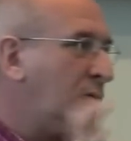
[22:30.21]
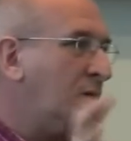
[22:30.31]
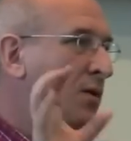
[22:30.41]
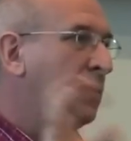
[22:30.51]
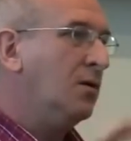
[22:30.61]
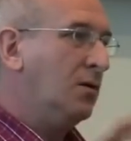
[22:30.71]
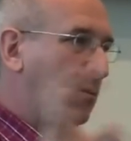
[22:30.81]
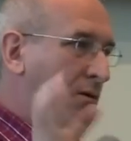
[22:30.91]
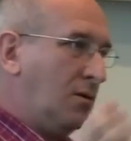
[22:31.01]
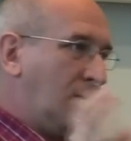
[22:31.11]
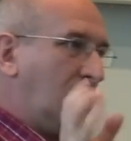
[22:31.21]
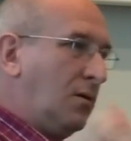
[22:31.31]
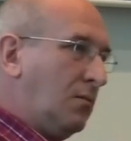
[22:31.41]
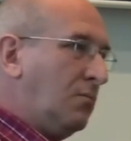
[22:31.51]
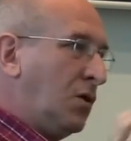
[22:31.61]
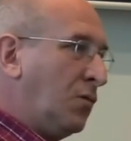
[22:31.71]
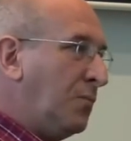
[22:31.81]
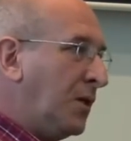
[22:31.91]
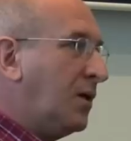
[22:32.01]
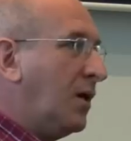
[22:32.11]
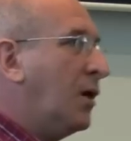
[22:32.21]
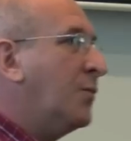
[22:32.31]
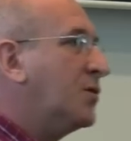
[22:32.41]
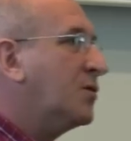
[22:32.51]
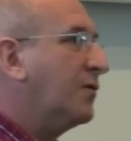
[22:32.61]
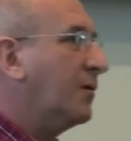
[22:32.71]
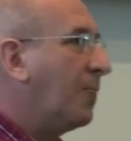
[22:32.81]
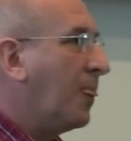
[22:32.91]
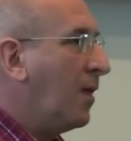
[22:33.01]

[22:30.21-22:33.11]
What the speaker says: really, you know, big elements of it.